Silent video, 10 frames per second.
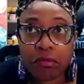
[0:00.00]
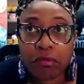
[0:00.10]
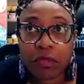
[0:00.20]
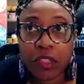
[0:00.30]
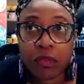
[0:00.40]

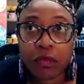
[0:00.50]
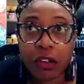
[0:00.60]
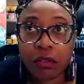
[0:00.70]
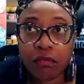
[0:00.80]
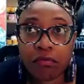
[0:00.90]
She
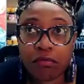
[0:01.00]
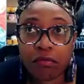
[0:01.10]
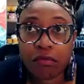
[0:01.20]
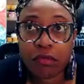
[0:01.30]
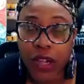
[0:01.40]
felt
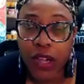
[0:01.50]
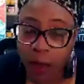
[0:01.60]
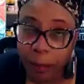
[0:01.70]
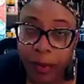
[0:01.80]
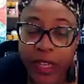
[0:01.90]

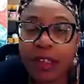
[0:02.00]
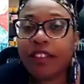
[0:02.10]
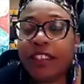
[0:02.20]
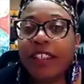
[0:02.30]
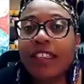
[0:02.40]
happy
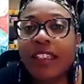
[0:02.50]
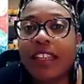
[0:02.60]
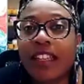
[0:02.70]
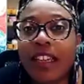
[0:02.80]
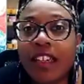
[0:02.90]

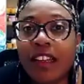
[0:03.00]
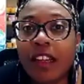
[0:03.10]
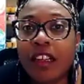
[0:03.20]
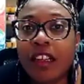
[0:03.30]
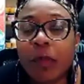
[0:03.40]

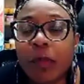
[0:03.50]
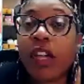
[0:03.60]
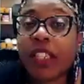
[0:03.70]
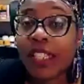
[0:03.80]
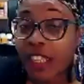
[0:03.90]

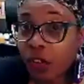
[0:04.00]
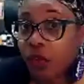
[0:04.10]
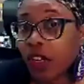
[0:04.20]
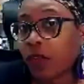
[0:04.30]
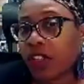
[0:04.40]
about herself.
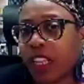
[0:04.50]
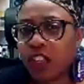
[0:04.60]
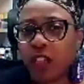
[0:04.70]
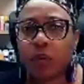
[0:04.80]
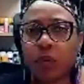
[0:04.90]
And I think that's
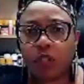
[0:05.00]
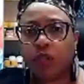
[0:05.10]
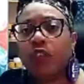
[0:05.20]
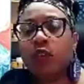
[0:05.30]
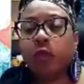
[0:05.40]
so
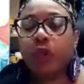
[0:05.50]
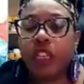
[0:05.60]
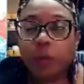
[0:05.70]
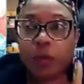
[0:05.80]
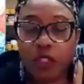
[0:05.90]
important for young
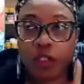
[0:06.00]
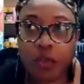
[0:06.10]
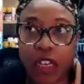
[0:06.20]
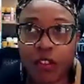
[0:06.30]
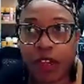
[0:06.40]
people to
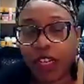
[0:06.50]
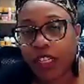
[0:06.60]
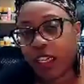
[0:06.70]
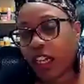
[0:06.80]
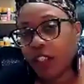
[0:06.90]
really
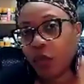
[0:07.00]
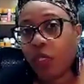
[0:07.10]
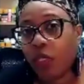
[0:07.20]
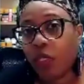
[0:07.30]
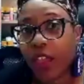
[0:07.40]
recognise what
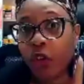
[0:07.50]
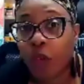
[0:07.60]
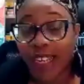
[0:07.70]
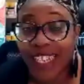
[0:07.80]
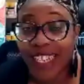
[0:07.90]
they
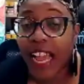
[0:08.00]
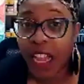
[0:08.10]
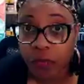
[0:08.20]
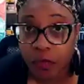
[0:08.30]
already have.